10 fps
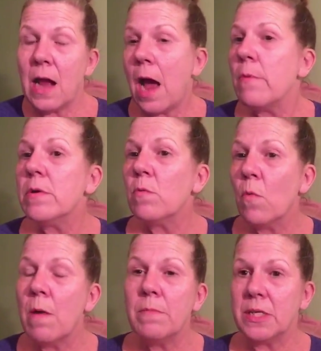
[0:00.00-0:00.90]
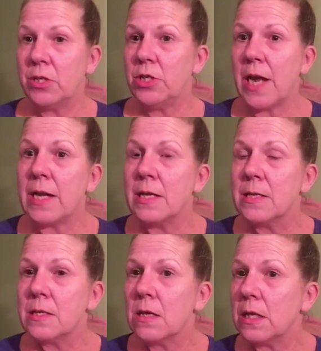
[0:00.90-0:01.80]
I wouldn't want Miss
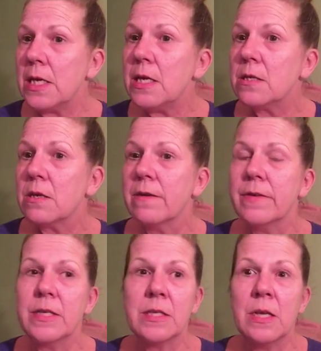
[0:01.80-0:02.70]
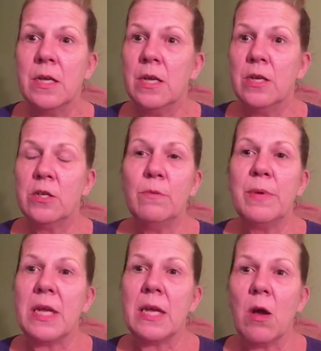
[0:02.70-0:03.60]
Jenny's Cleaning service to
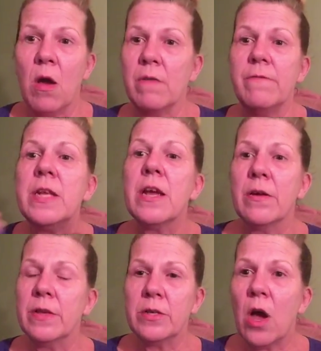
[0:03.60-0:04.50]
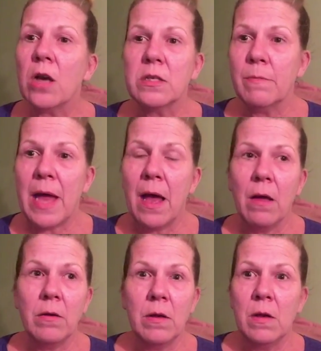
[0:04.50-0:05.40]
be on a video that talks
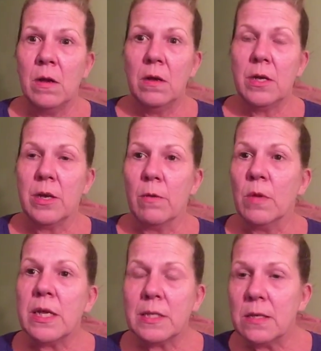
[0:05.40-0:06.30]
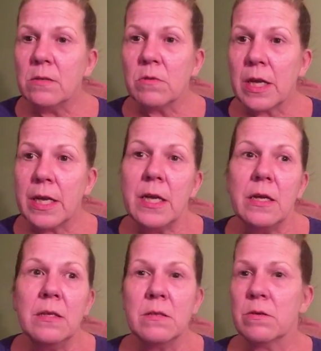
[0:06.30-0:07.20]
about, you know, molesting little
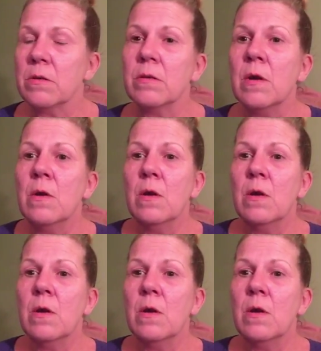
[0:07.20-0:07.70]
kids or,